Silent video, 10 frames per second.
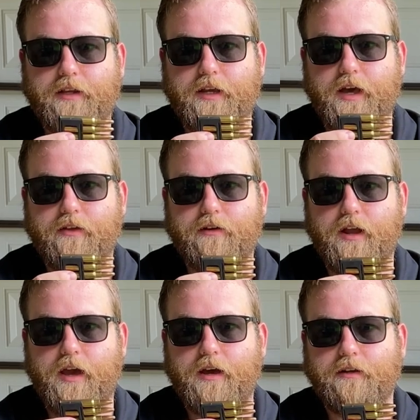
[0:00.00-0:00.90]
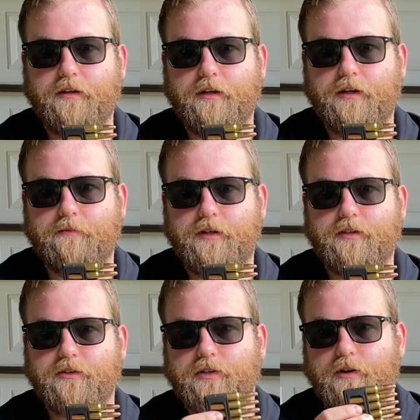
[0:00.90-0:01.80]
together, and it's
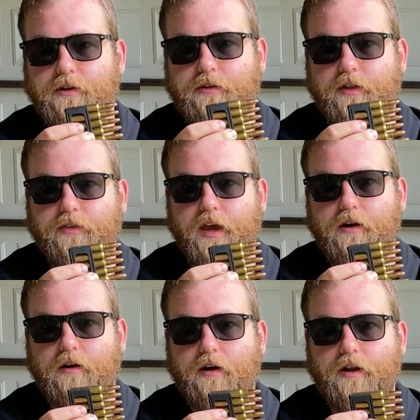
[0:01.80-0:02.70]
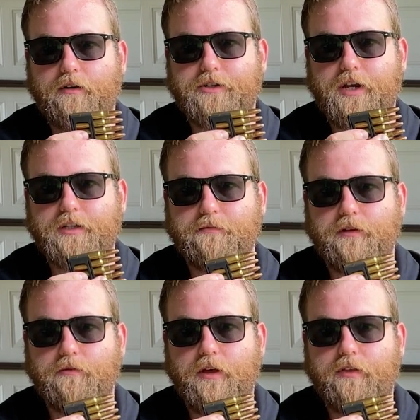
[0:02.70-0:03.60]
also noted that they are
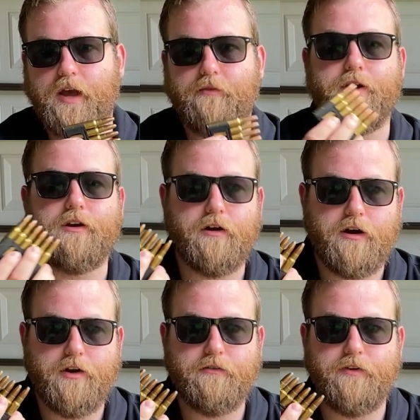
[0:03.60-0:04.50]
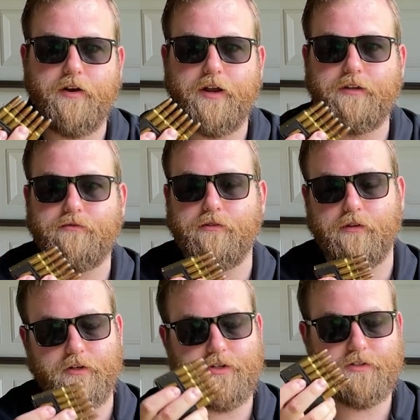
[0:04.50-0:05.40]
interchangeable with every Carcano variant for
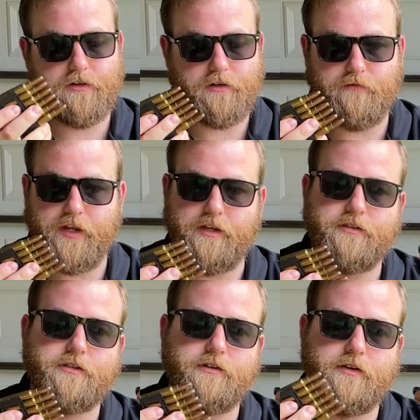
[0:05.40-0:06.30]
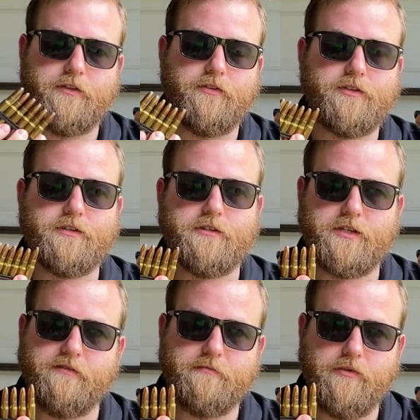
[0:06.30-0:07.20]
logistical convenience. So even though this is
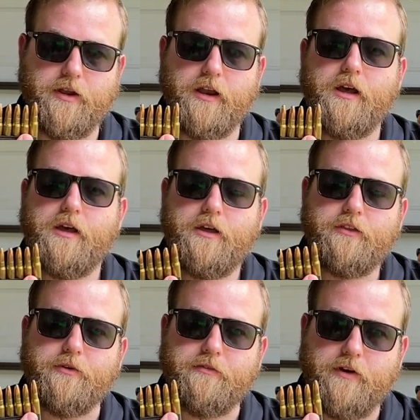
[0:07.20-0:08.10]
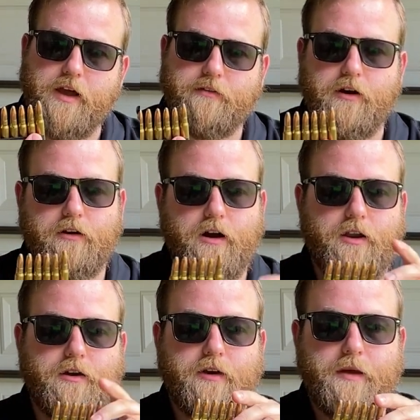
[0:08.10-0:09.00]
a 7.35
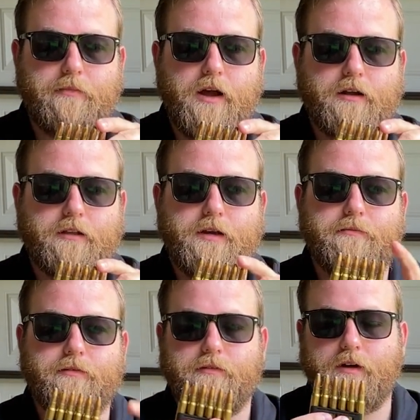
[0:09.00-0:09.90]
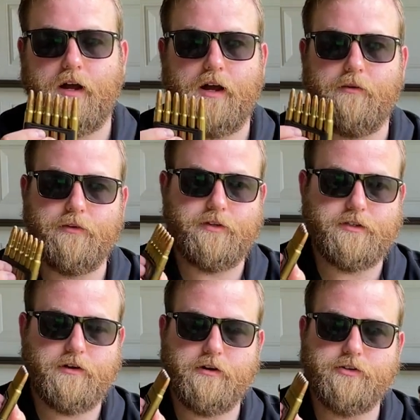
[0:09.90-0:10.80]
Carcano Enbloc clip with
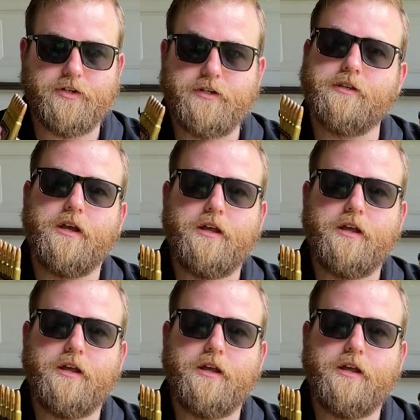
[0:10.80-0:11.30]
these cartridges,